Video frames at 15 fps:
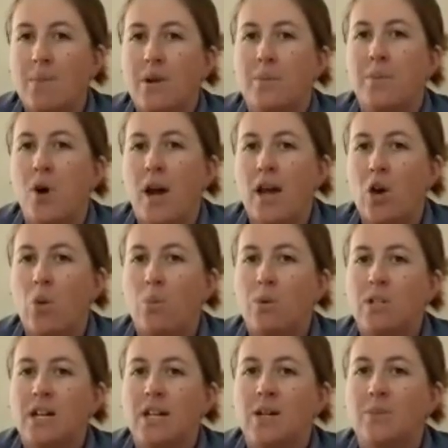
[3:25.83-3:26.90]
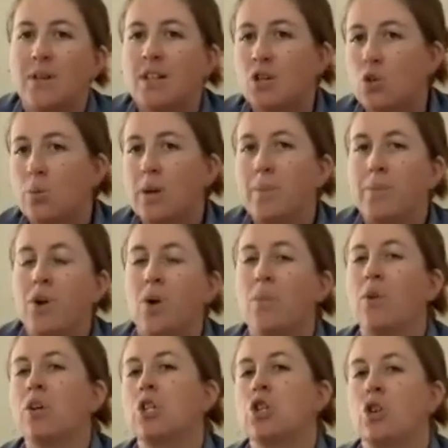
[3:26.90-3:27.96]
but it might help protect them a little bit, but I'm
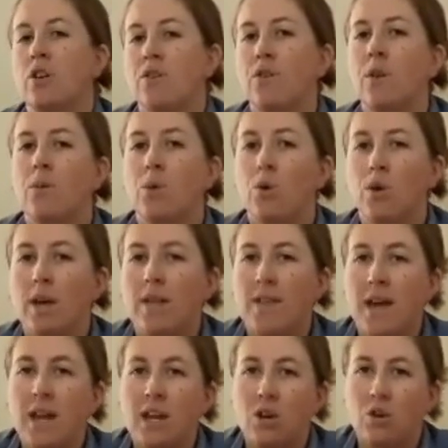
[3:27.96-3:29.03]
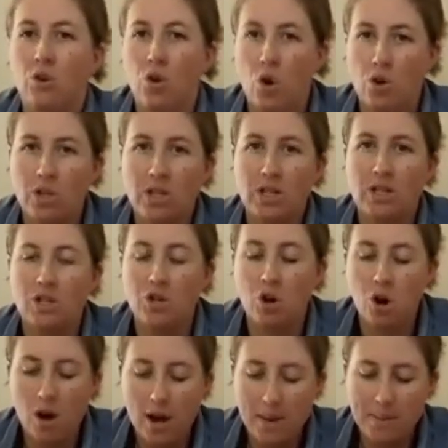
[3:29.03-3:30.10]
not sure if we will get that in or not in
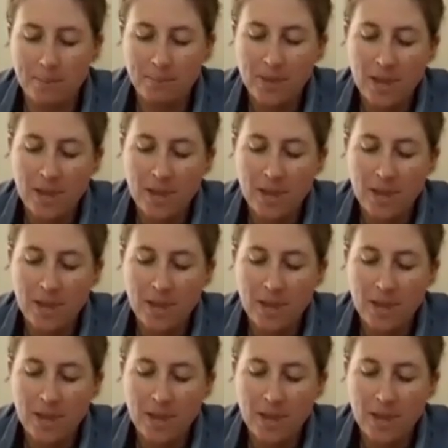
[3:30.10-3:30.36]
time.